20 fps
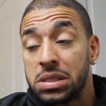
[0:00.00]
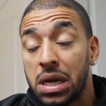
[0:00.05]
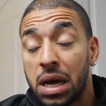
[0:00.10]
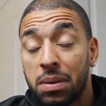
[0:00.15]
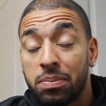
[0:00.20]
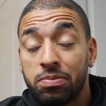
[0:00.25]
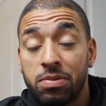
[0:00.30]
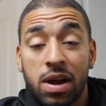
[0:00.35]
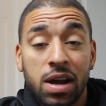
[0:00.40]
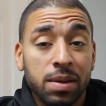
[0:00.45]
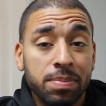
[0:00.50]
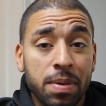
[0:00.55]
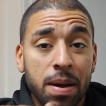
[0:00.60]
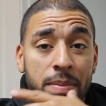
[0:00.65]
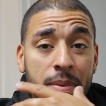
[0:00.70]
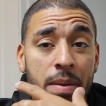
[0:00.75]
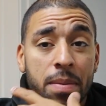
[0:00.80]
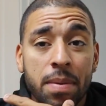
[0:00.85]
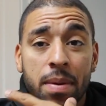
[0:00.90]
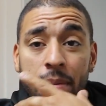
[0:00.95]
top rock,
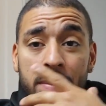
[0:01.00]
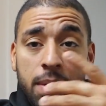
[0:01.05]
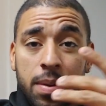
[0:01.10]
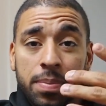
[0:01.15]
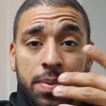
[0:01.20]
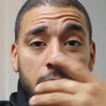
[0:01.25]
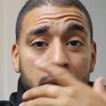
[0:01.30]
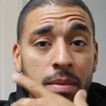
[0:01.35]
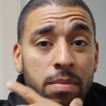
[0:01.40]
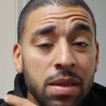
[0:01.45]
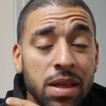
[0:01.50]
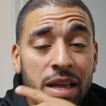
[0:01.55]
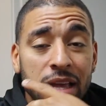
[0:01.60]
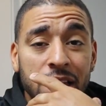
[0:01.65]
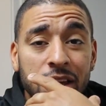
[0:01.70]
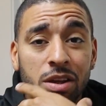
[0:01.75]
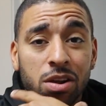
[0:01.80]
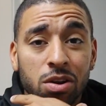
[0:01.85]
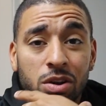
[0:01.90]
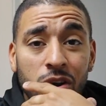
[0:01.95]
pop, pop, pop, pop, pop,
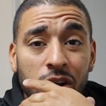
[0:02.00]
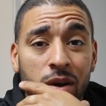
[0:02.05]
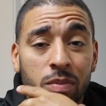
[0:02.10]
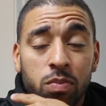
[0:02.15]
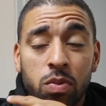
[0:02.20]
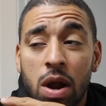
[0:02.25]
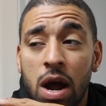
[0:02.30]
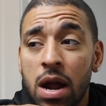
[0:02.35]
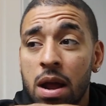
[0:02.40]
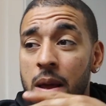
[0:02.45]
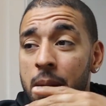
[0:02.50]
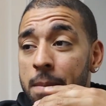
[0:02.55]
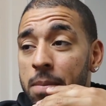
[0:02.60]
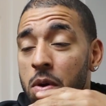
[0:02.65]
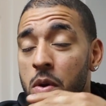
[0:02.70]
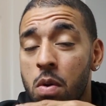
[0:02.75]
hit a little upright,